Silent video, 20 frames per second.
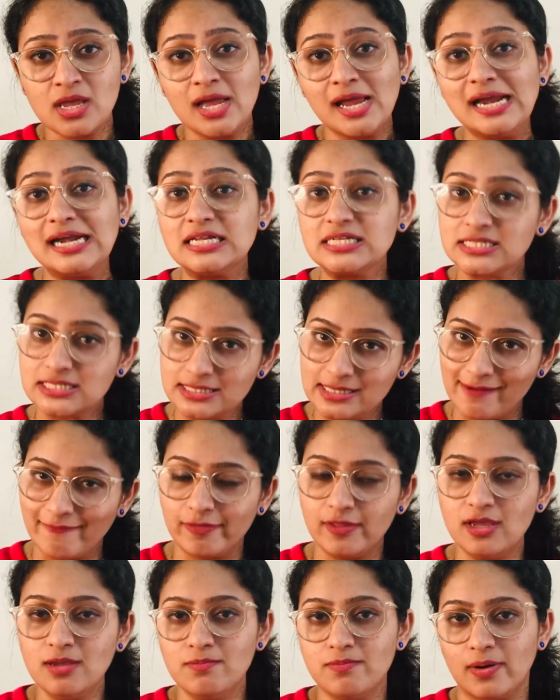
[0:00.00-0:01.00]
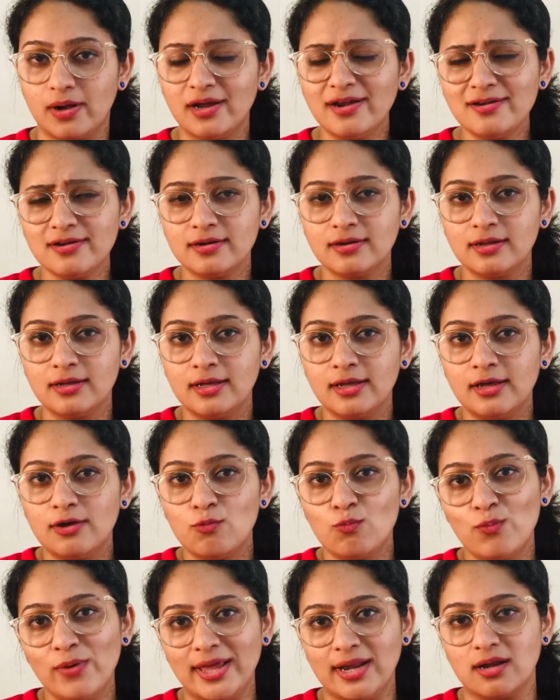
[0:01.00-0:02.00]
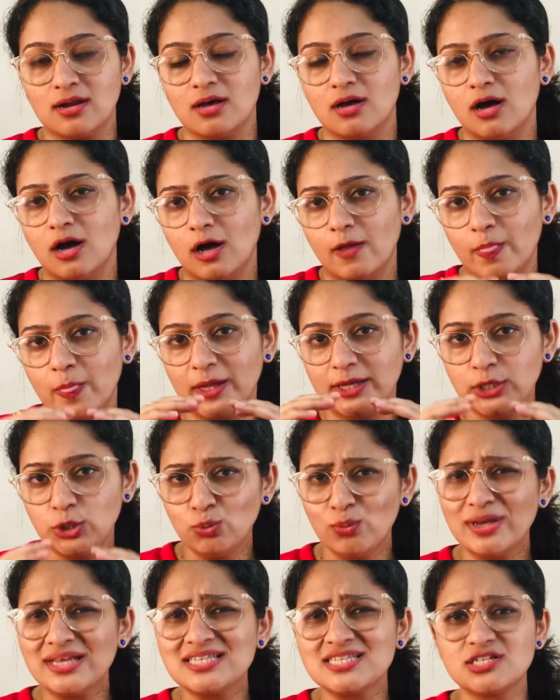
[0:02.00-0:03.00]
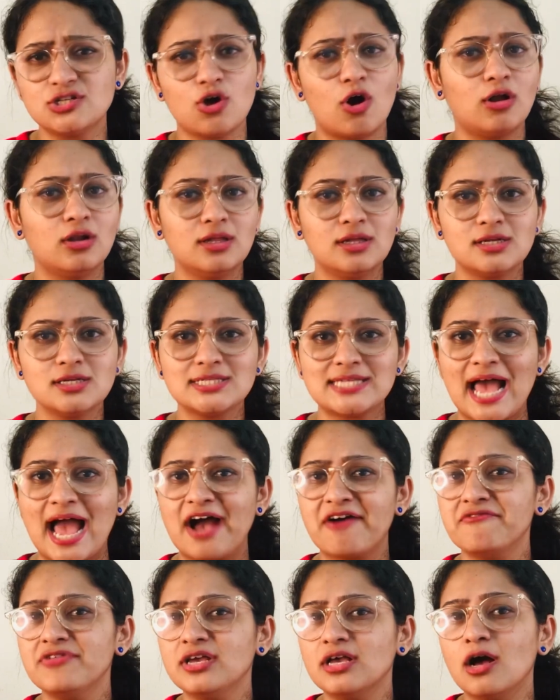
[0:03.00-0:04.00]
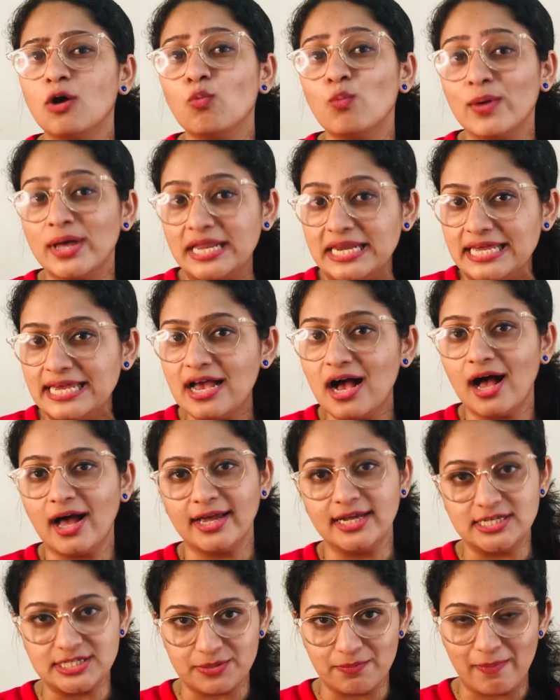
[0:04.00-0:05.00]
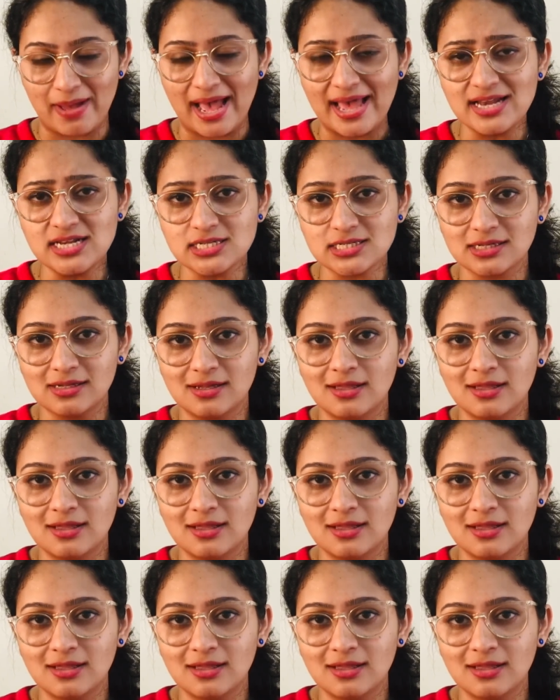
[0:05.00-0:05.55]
it is nothing but when the US dollar is having a very high demand,